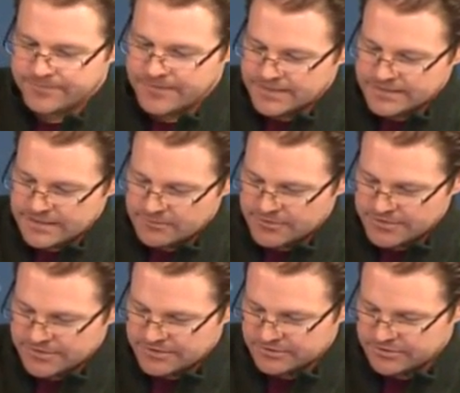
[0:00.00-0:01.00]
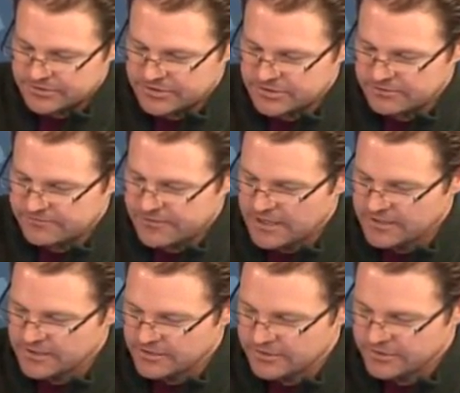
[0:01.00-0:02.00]
The idea with this solution is that you've
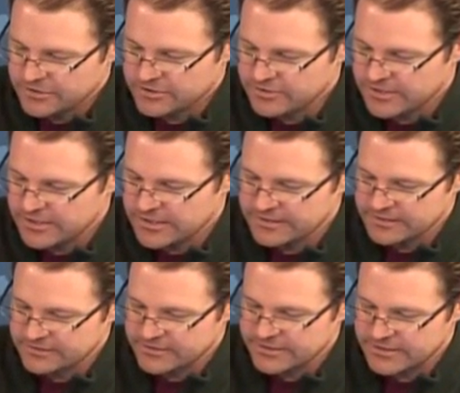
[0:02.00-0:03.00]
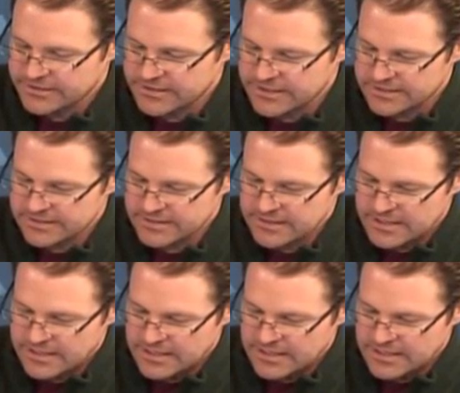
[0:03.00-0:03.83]
got your string that looks like this,